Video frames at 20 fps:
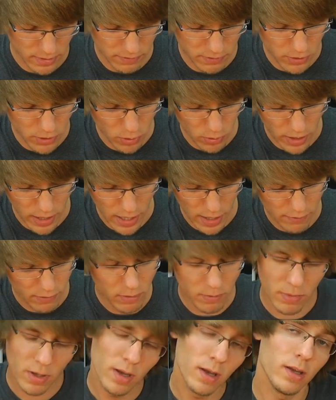If you don't have
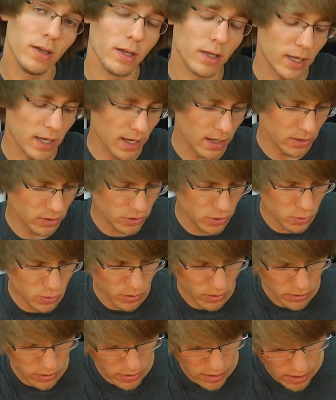them, you can't do it. You